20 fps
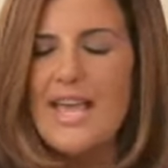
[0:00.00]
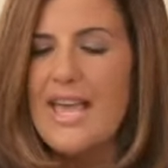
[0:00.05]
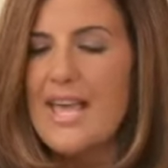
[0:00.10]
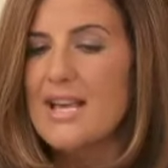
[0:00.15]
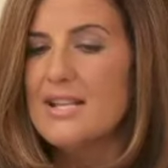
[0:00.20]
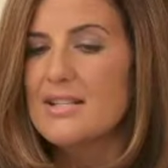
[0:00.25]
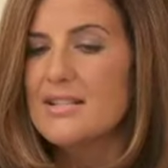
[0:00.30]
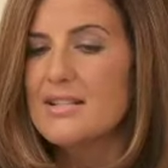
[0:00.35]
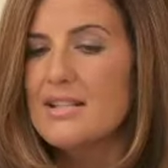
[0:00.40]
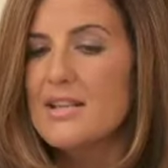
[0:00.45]

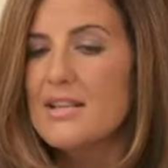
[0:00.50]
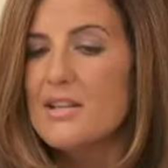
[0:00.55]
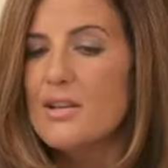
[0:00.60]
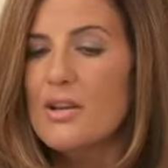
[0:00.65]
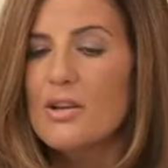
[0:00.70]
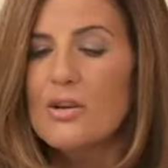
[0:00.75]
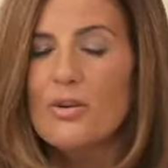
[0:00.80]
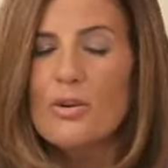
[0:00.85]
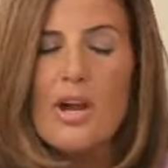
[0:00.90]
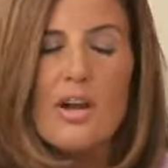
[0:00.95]

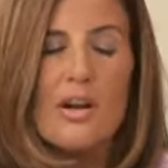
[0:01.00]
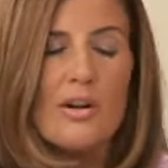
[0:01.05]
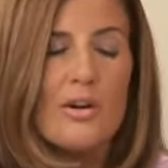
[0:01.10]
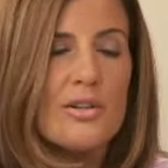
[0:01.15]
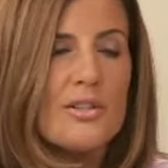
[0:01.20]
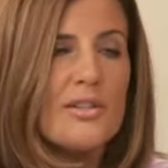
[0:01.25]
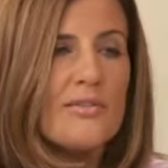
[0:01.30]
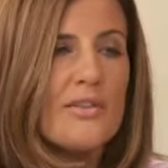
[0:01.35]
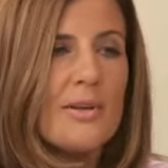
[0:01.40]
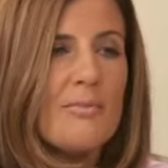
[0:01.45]
And
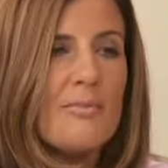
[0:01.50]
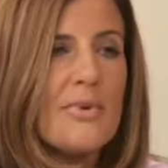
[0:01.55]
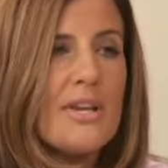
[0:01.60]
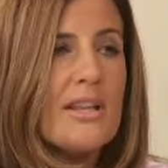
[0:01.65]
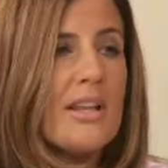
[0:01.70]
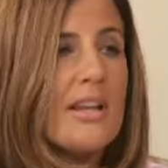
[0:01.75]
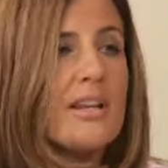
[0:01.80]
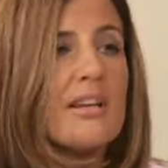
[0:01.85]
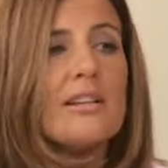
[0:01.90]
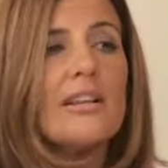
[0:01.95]
cursive can
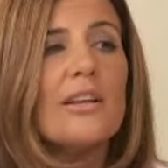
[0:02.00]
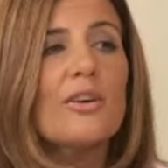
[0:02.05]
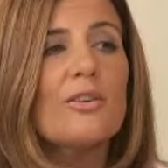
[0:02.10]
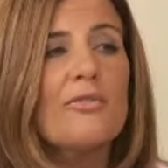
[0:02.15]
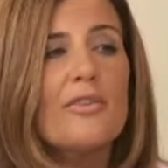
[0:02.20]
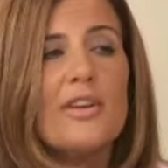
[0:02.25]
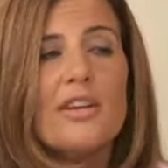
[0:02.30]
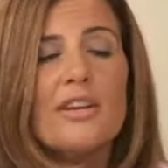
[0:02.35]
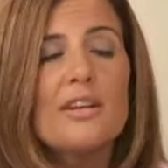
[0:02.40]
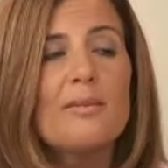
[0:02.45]
be like
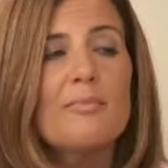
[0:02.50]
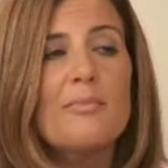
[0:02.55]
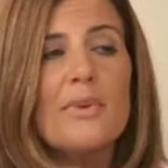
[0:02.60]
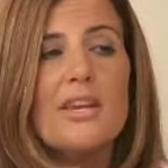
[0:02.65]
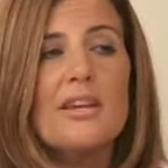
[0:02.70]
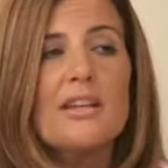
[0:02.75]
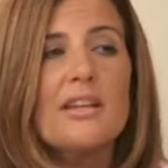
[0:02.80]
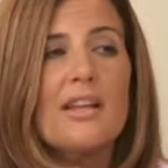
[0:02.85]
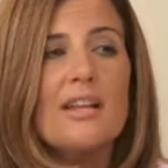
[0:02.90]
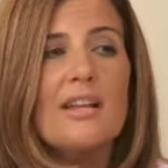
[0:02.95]
calligraphy. It can
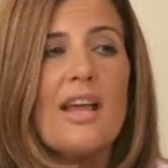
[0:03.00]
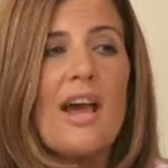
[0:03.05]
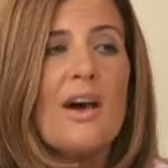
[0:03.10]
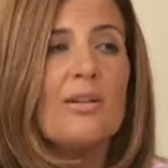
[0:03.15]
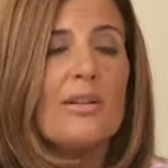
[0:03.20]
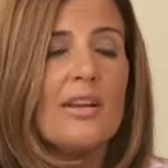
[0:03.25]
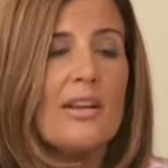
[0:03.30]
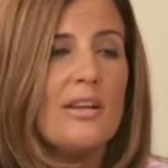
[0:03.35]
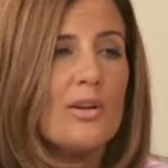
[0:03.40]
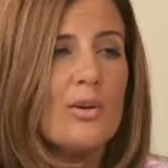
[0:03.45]
be an
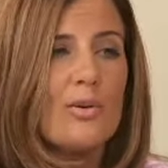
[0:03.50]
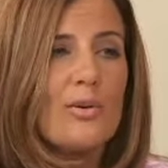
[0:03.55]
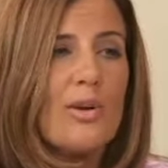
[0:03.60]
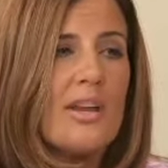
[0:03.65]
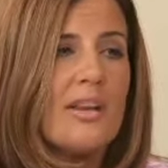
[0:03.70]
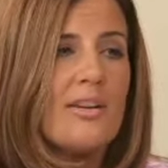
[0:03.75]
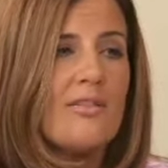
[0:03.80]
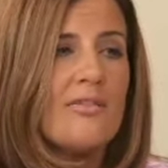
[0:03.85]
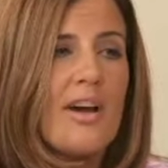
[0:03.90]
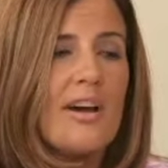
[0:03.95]
outlet, a
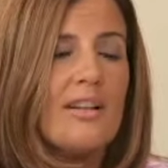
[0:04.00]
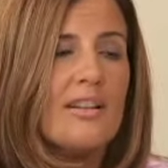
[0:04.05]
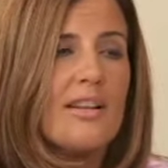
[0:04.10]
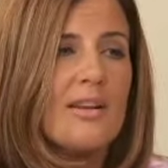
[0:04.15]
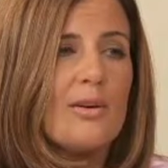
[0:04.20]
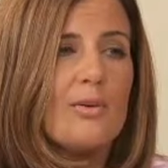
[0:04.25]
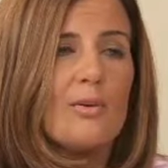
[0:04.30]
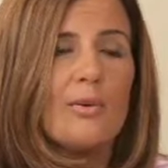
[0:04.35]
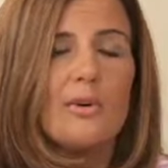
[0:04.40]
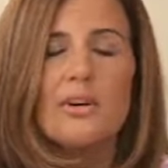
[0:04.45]
creative
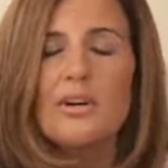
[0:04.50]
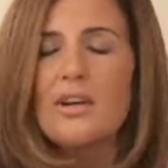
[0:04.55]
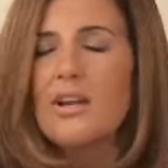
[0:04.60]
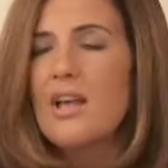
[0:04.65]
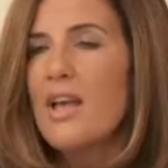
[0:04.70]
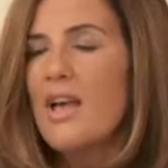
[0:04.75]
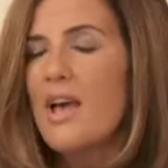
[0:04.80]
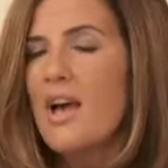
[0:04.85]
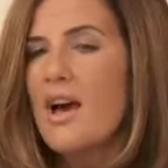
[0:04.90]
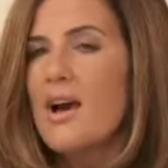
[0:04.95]
outlet, or
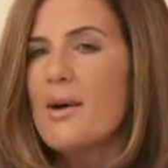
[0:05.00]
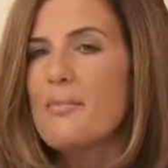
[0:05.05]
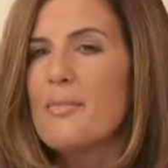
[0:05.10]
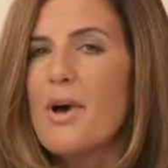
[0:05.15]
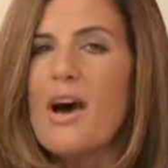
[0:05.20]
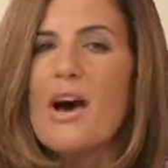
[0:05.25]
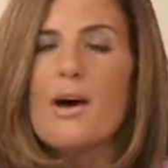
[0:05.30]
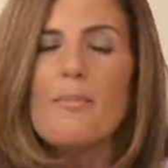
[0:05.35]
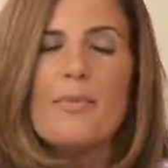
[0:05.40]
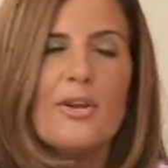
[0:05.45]

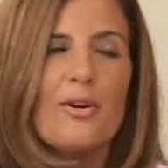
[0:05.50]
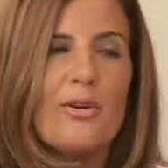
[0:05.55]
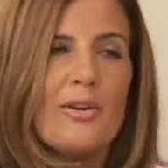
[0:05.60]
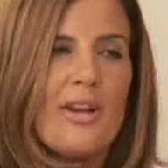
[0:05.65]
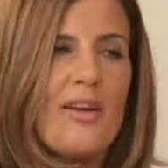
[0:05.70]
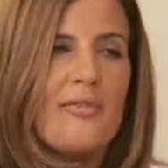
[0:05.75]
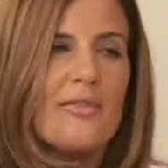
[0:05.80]
a hobby, or an